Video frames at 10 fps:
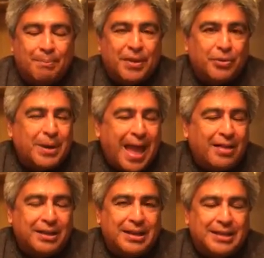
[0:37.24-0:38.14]
but the
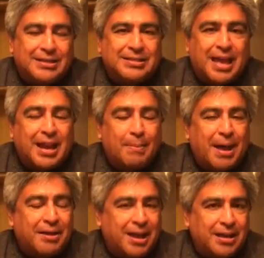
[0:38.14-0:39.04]
reality is that
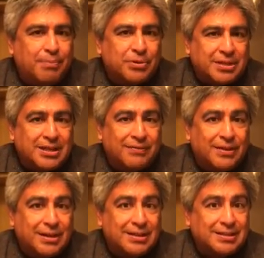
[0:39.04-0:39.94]
about 90% of
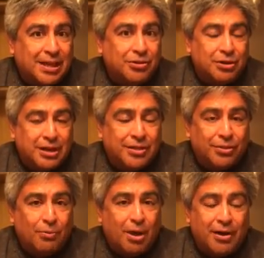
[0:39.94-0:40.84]
it is
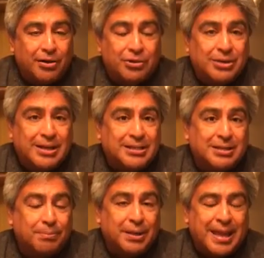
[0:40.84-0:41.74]
underneath the water. You
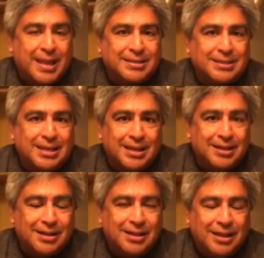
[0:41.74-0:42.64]
simply can't see
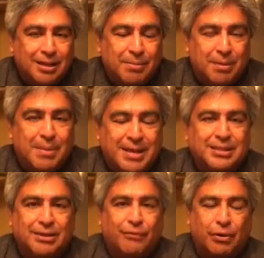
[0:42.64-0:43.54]
it. It'd be
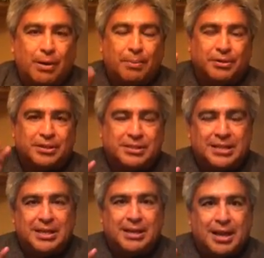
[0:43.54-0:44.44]
amazing if we were able to
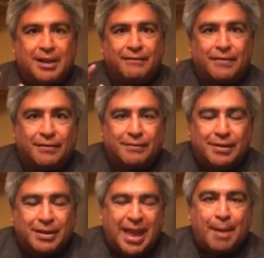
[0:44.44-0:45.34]
see kind of a
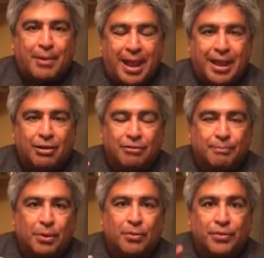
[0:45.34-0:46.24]
camera angle
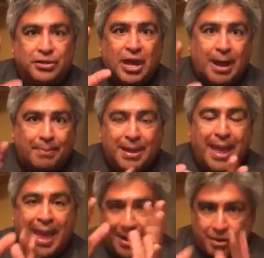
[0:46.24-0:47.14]
of both the top
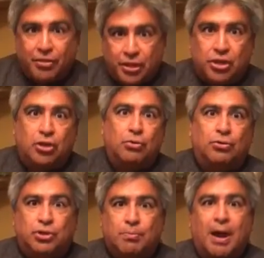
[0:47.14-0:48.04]
and the
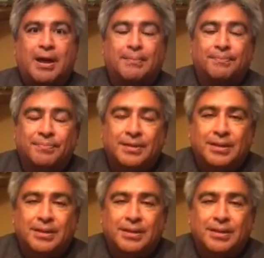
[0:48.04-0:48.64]
huge bottom.